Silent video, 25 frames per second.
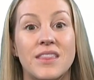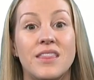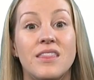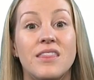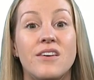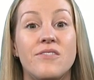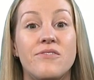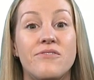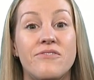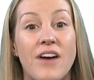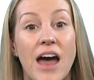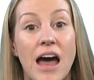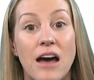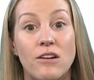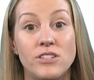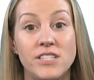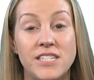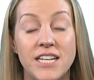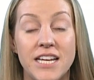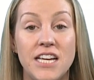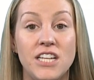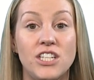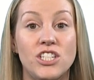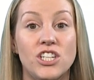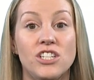The
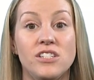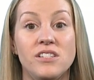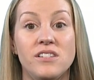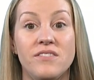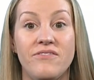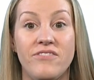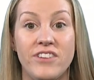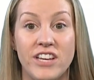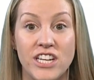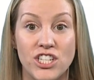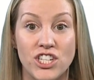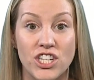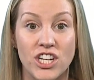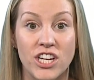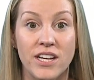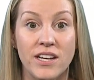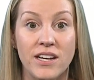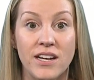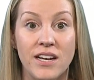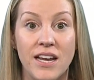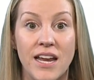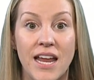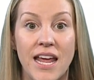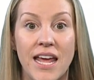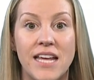foundation's
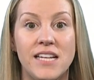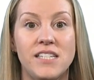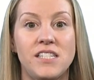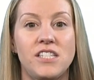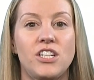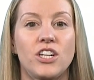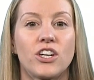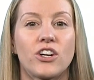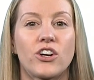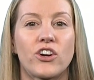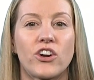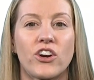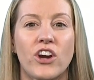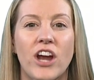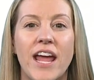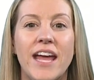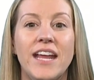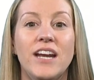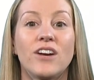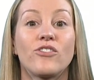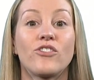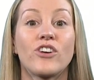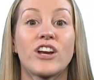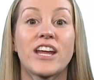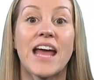vision is to create a
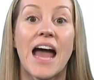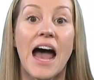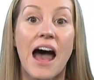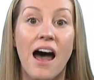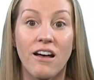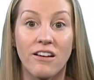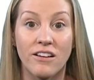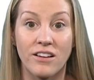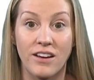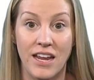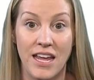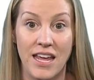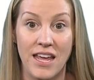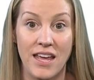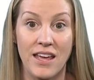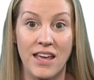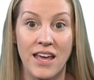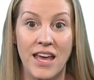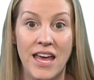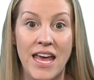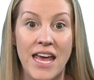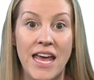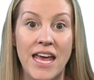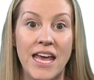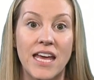reality
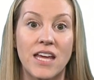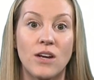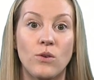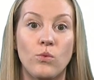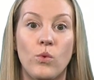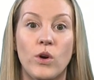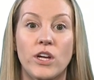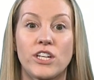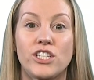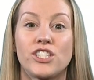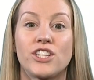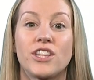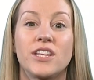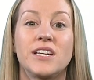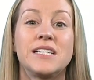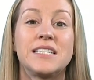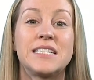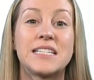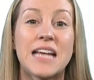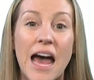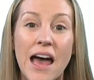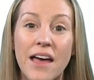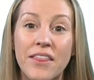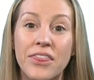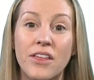in which the
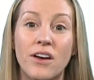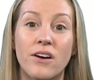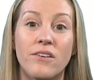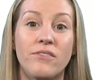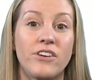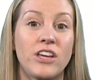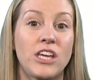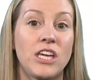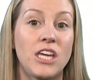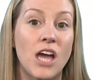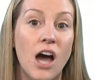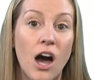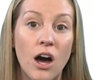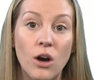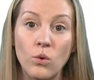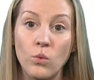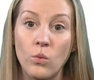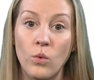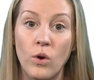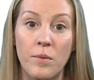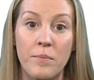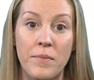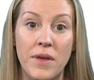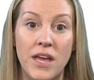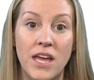death of a young
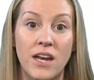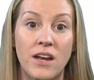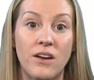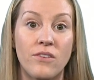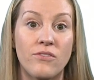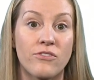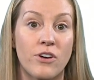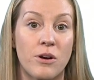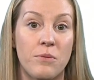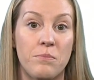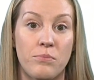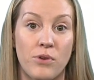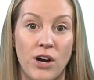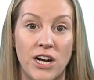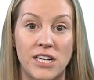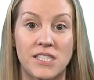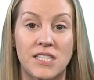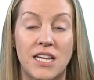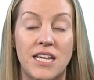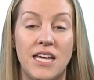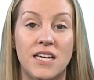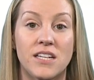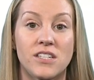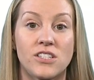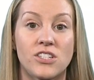woman from breast
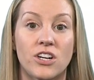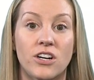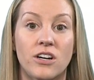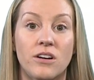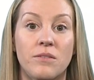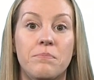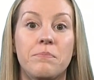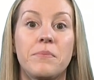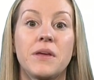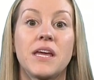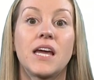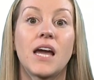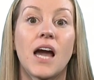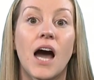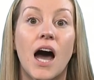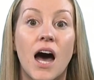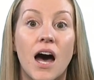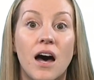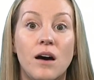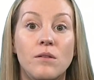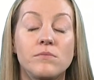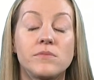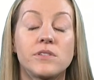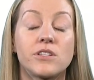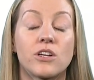cancer
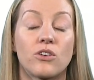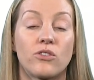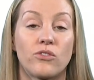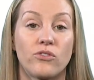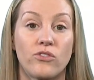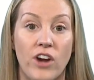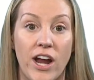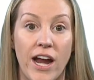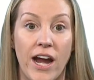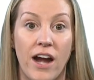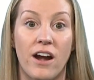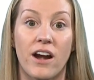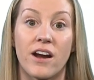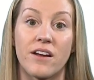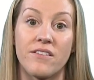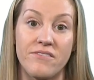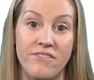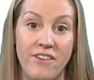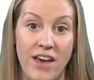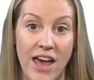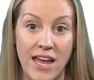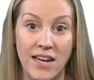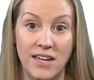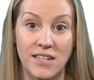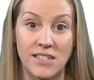becomes a rare
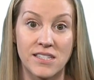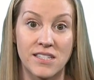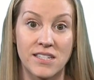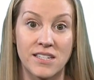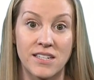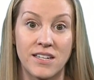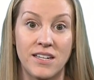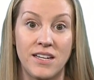event.